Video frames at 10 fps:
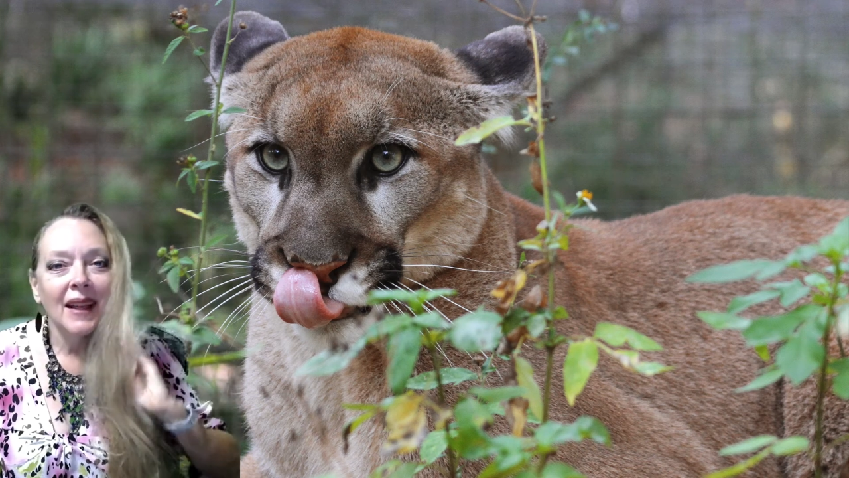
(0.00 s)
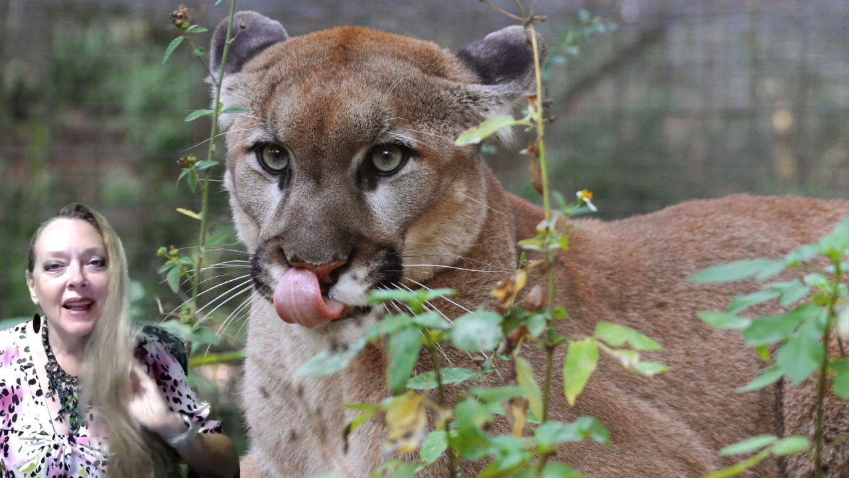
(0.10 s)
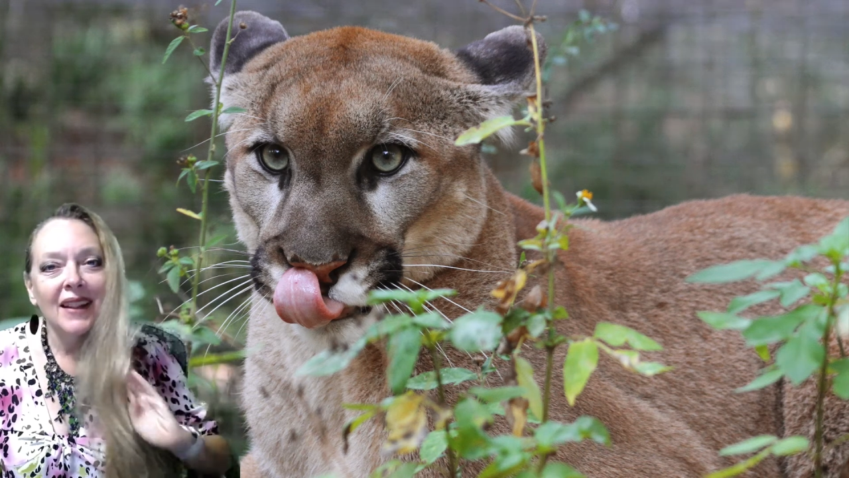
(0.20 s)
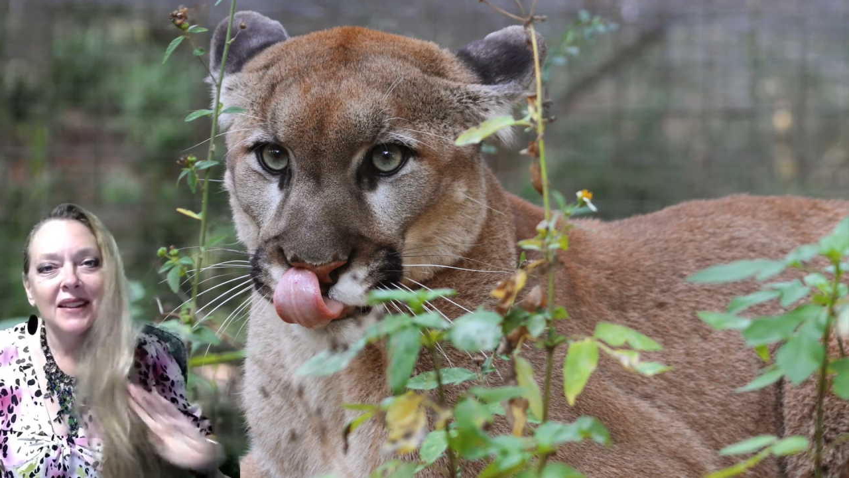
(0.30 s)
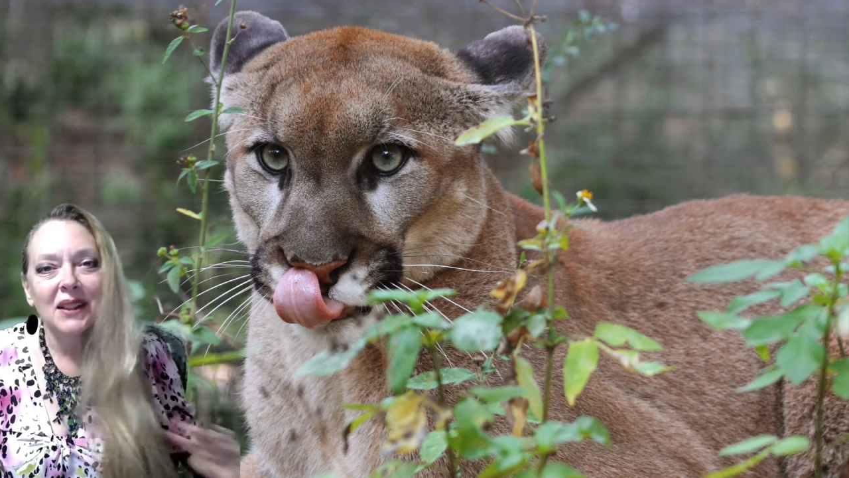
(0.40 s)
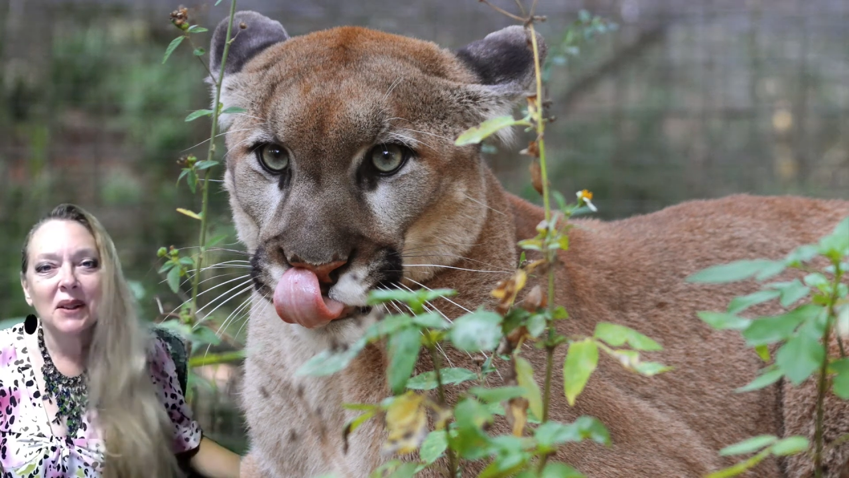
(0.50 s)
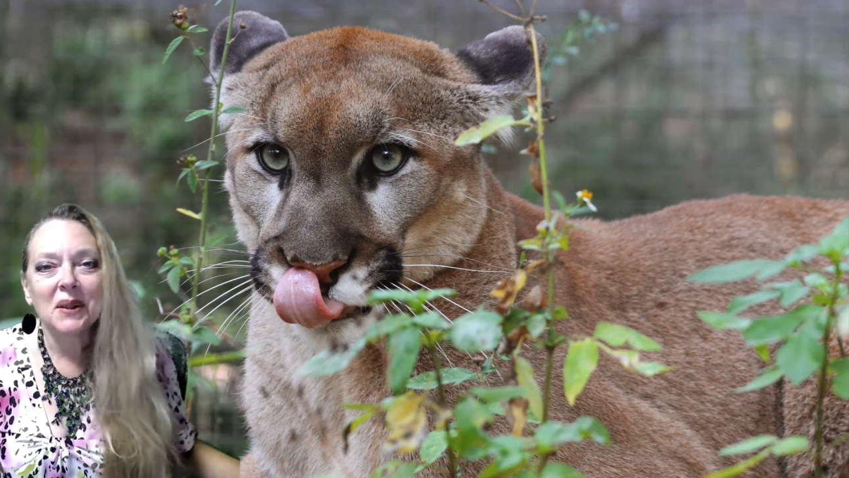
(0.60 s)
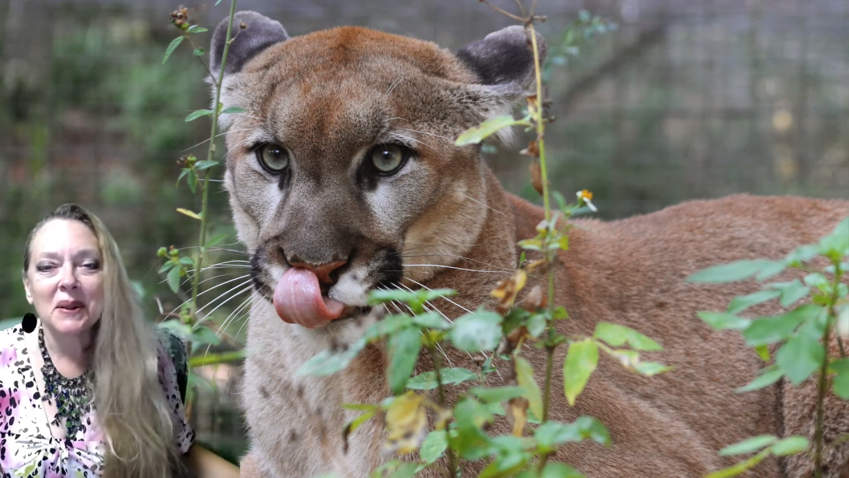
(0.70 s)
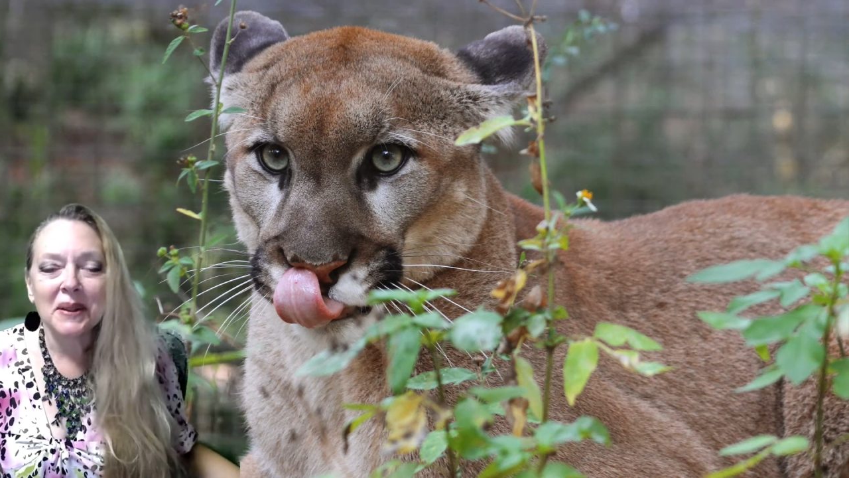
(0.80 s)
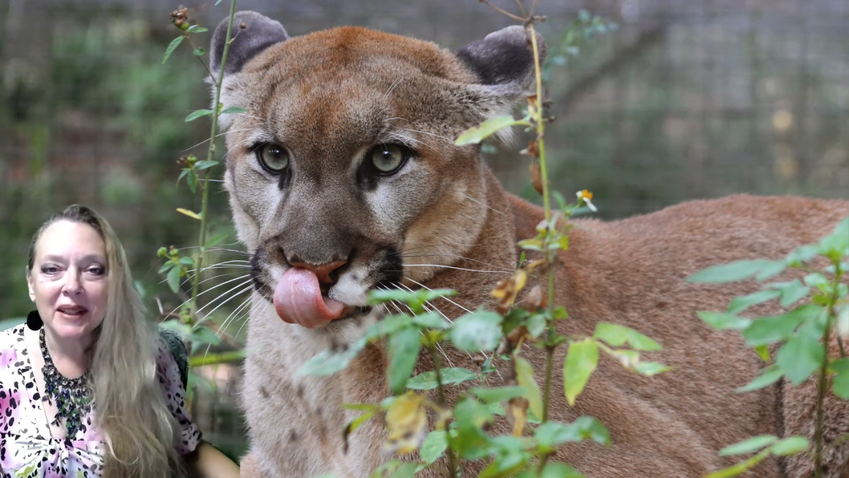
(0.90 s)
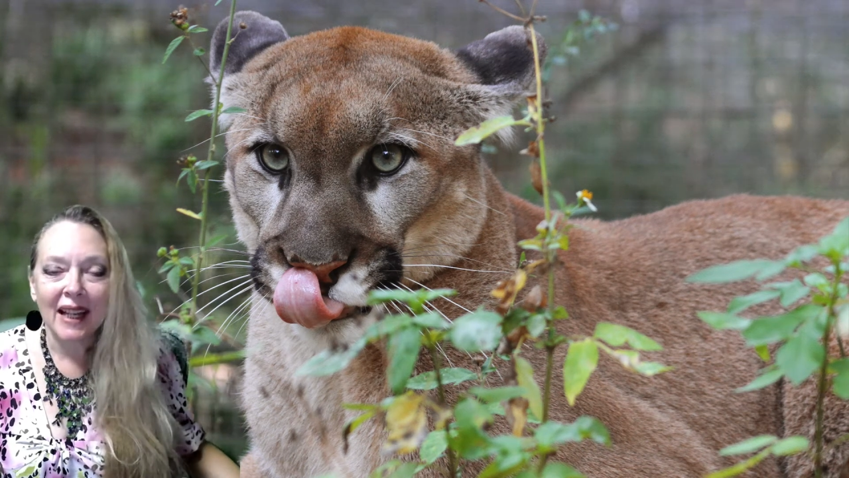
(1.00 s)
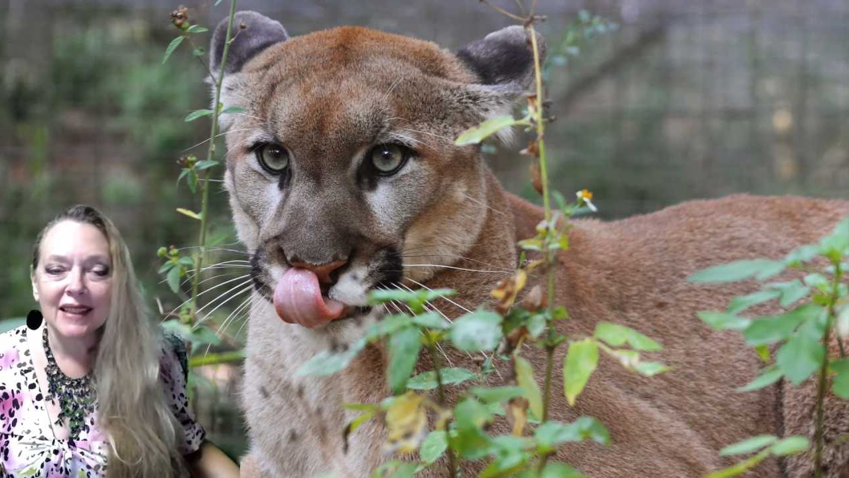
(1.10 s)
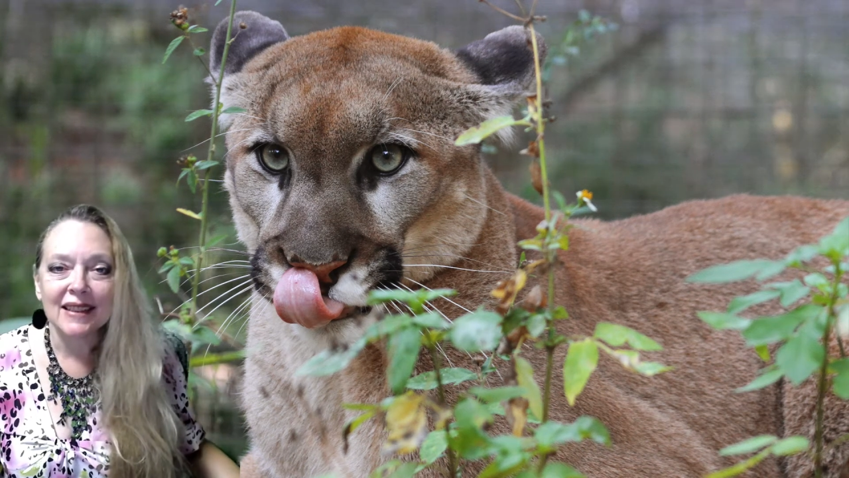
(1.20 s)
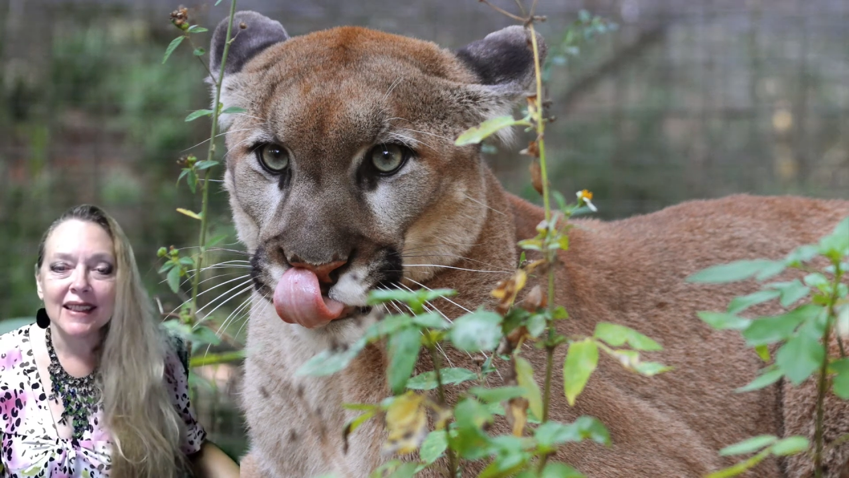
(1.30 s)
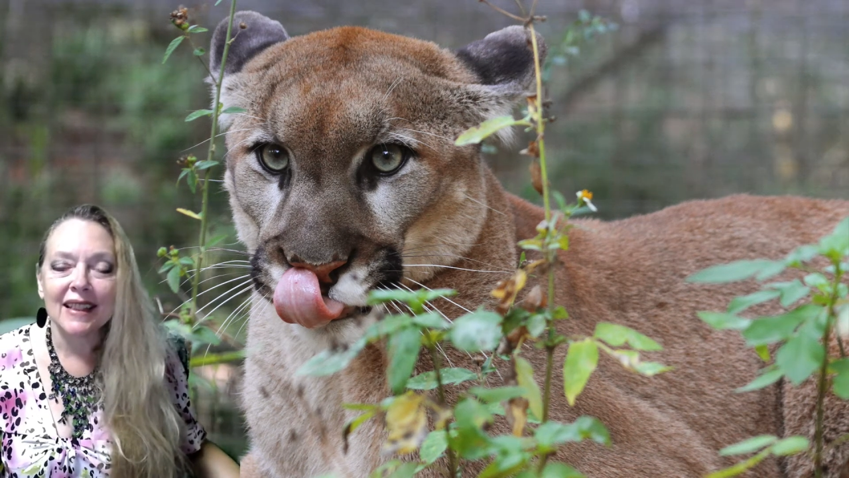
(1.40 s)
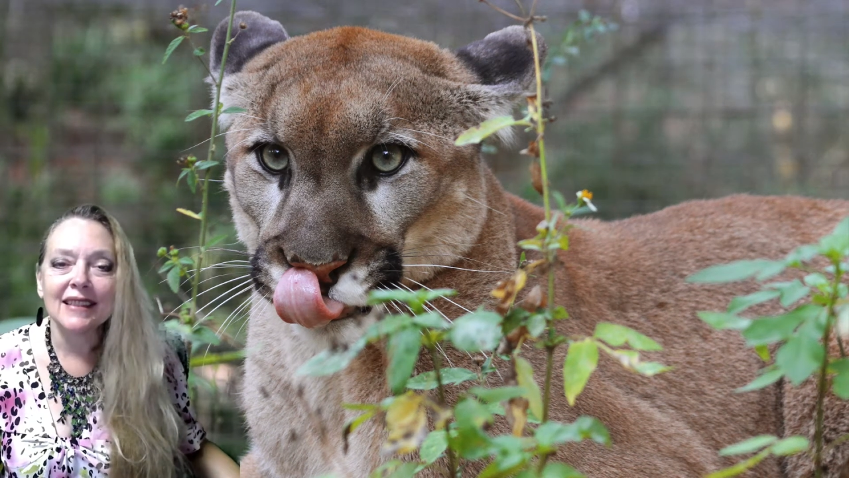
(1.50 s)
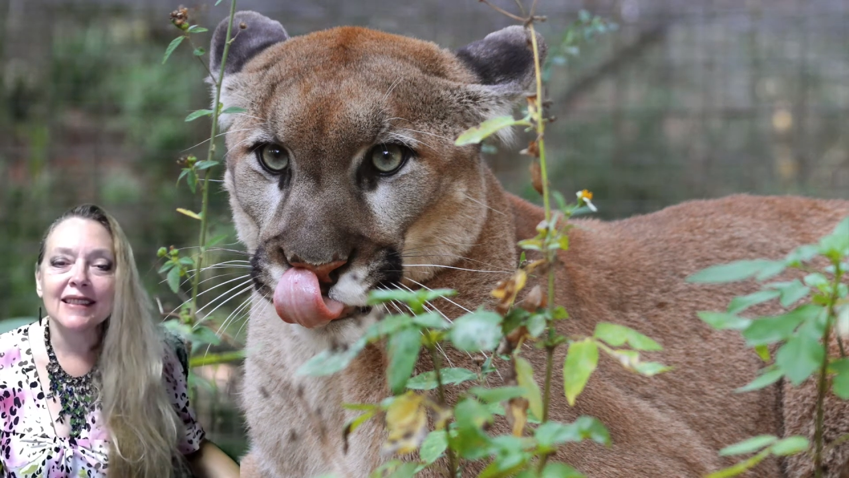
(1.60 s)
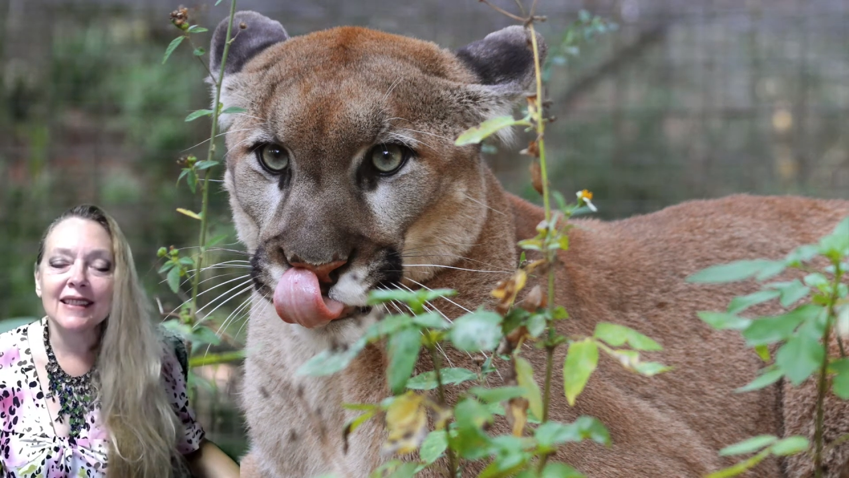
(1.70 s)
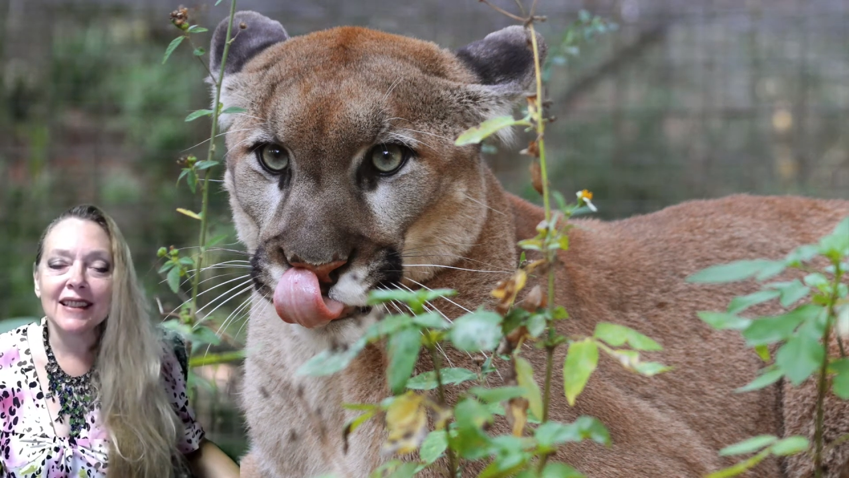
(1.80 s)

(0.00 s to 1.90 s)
Hey, all you cool cats and kittens.